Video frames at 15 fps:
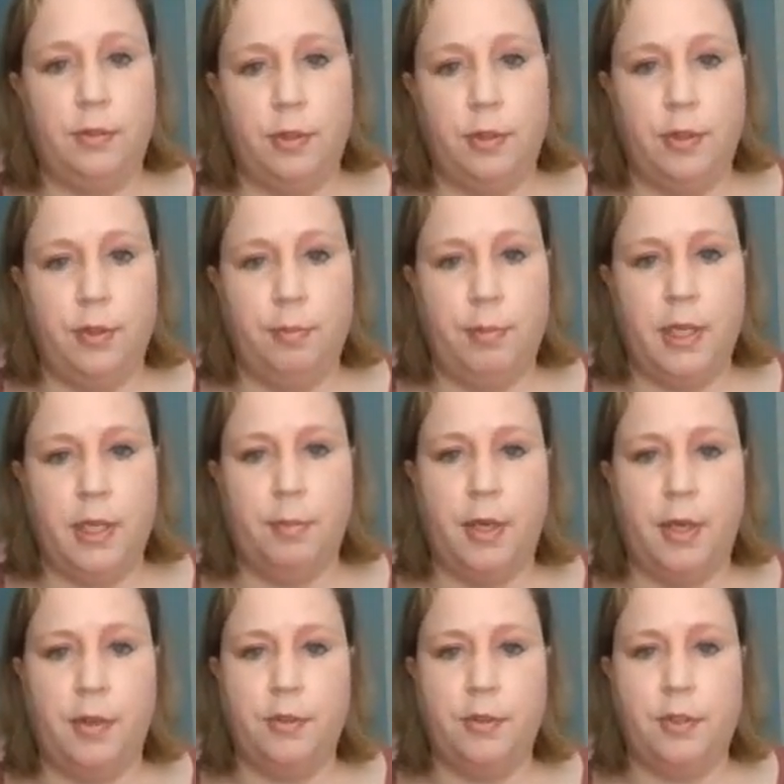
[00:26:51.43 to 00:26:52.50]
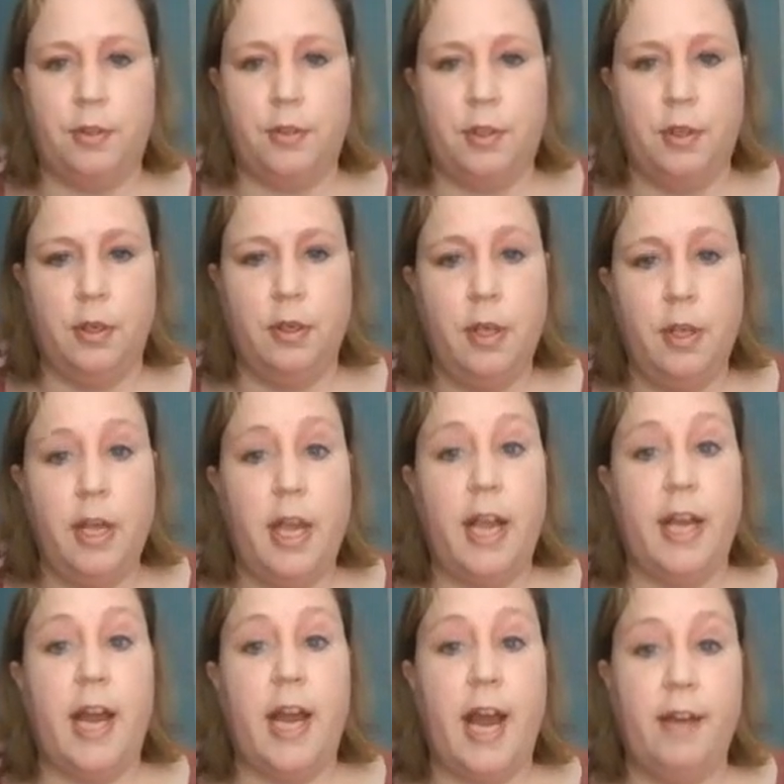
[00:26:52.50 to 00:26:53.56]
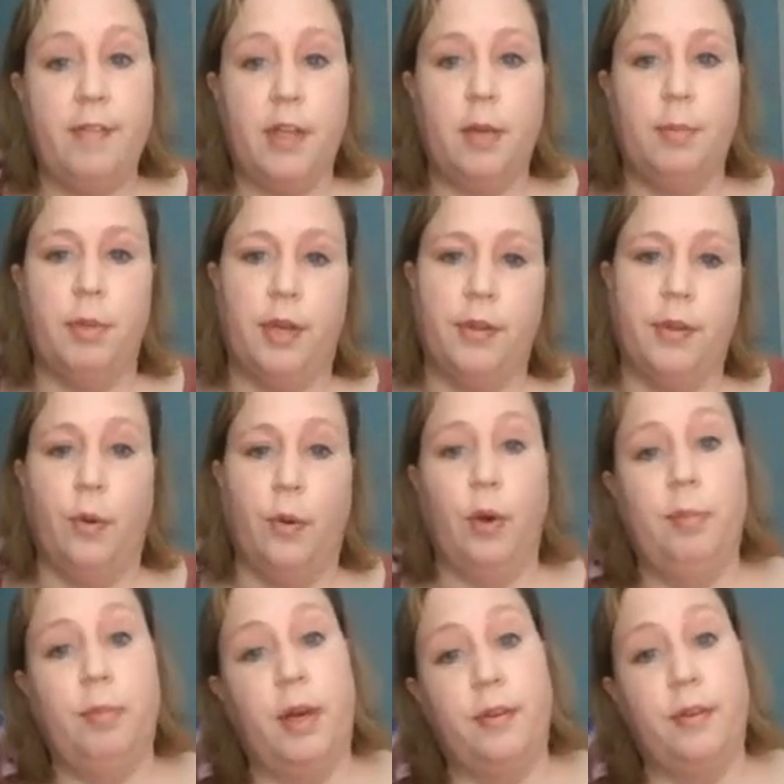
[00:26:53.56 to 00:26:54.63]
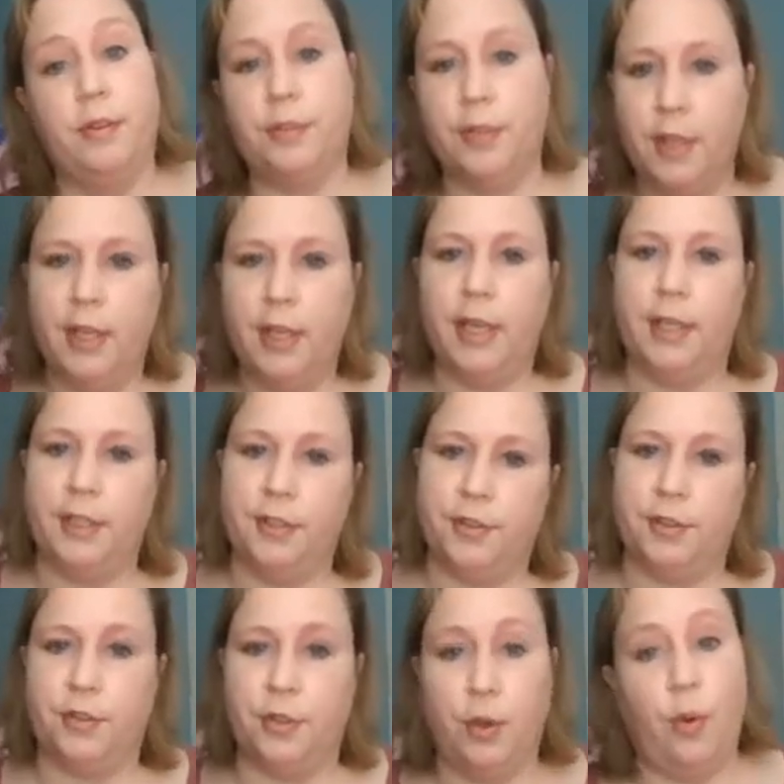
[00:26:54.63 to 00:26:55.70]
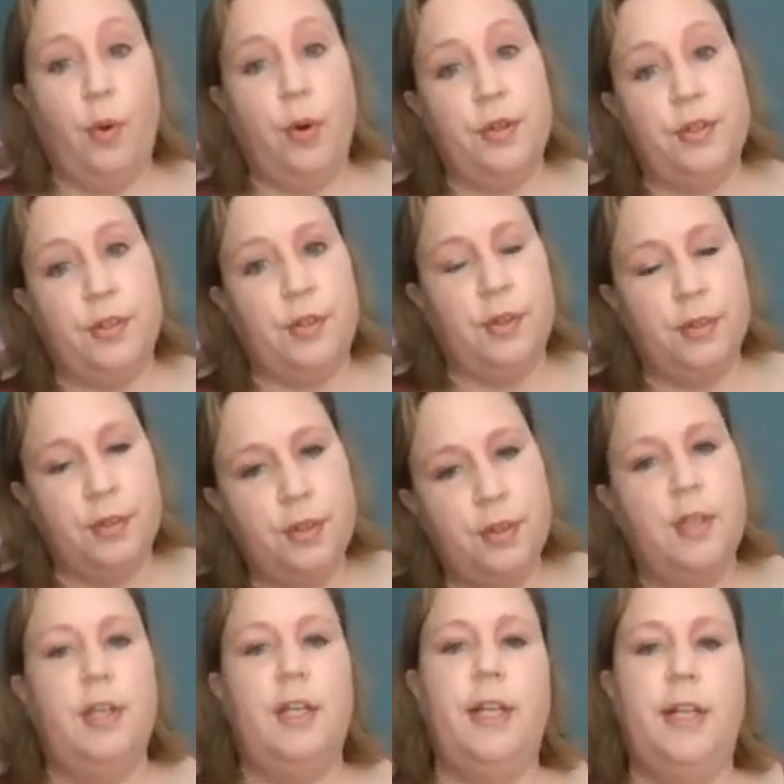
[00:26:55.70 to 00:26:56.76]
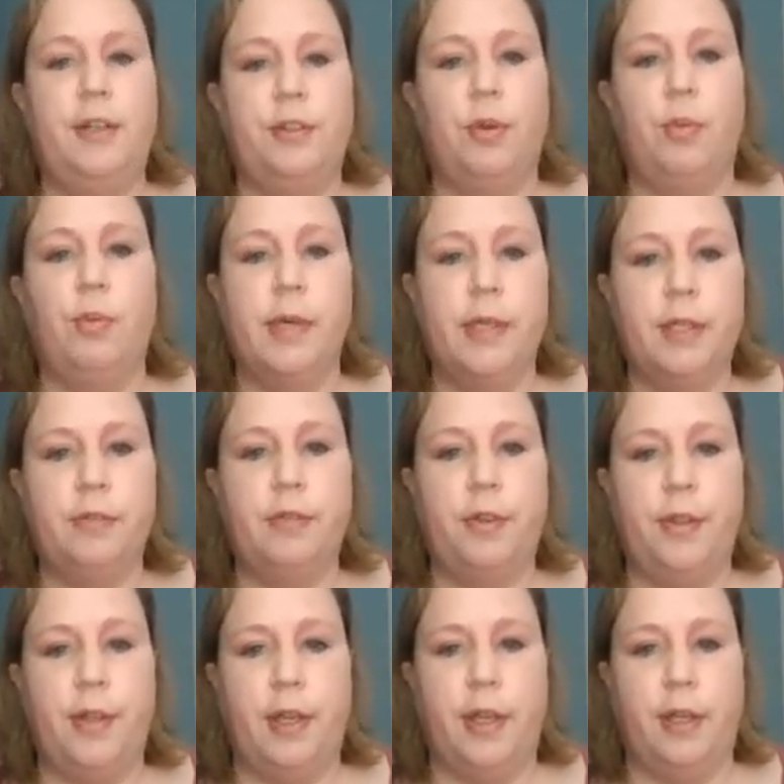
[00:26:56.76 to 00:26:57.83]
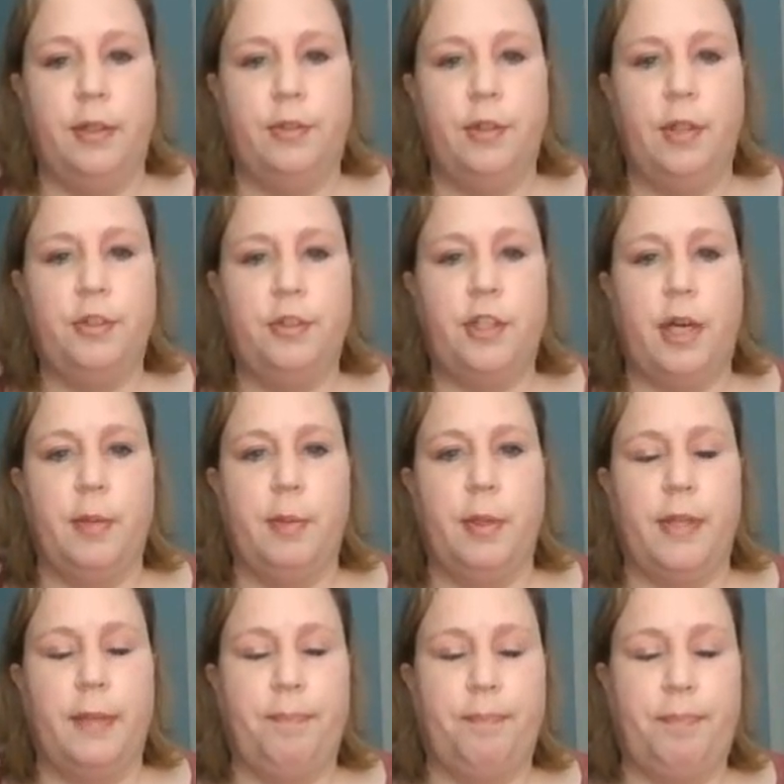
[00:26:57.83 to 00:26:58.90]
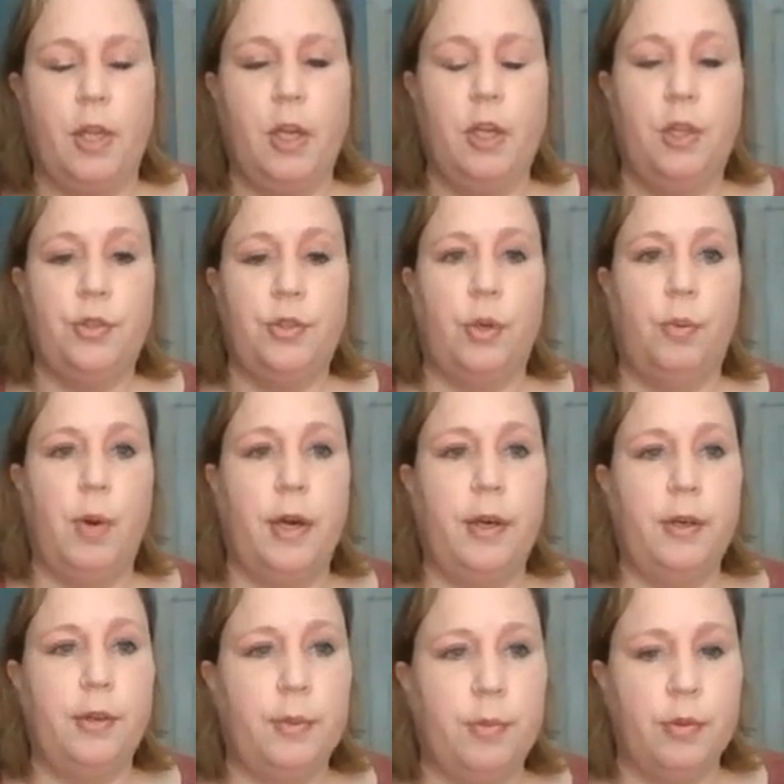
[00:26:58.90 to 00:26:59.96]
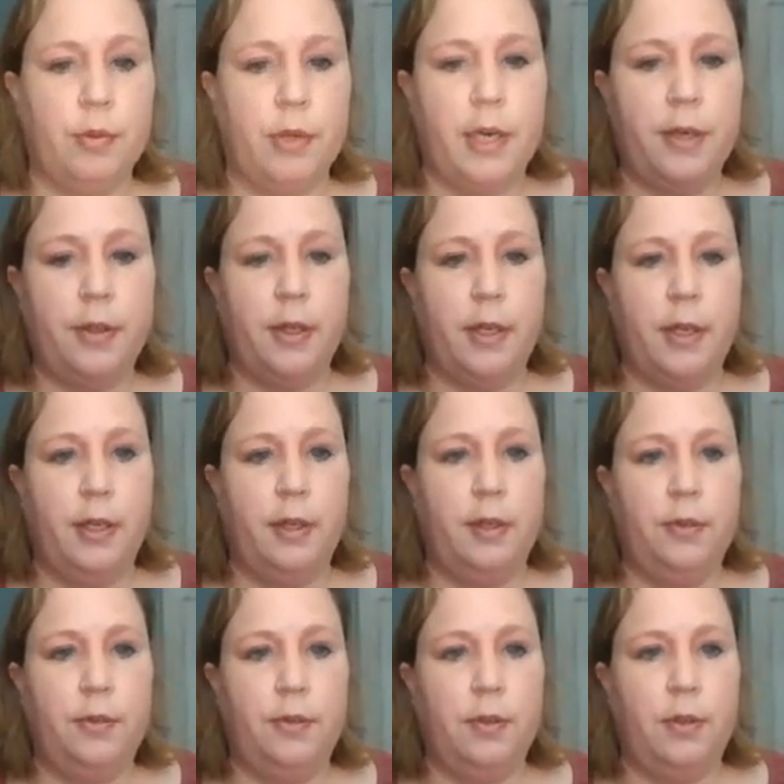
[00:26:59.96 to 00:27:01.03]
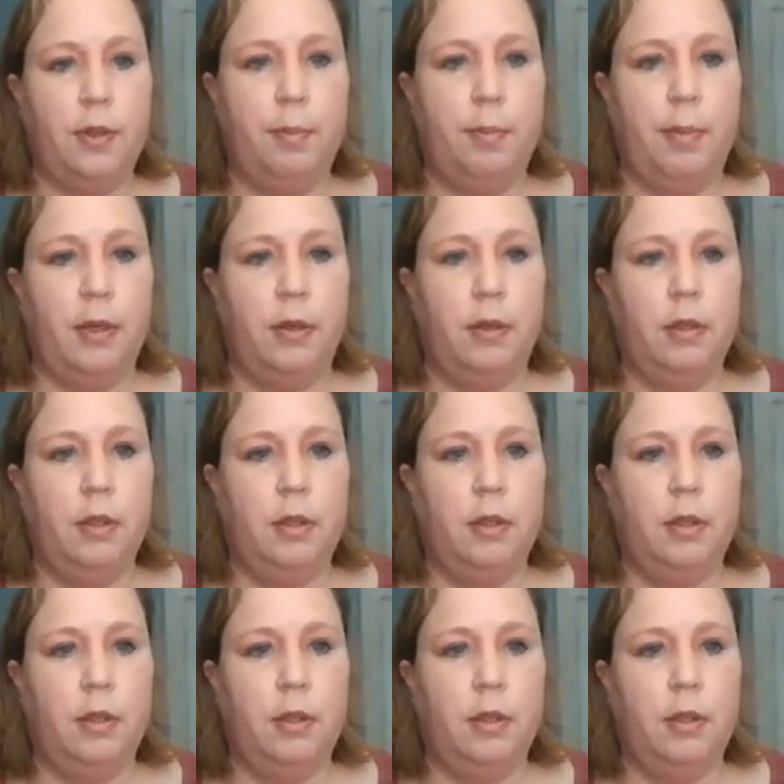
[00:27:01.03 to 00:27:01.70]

So you being a brother or sister and having a brother or brothers and a sister or sisters is a wonderful thing. So let's chat about that. So what are some great things about?